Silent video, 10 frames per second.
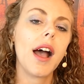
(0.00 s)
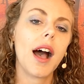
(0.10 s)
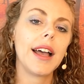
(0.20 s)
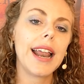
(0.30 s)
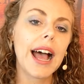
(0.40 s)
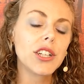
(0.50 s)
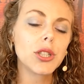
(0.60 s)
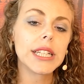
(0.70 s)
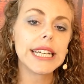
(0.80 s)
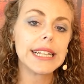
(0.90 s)
uh, it
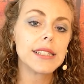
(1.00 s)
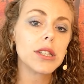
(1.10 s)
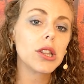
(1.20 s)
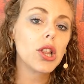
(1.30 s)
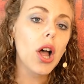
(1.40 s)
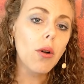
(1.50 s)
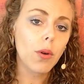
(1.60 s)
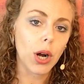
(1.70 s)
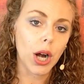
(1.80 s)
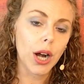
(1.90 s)
actually is
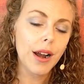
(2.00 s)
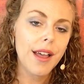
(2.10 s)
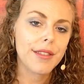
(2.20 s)
lower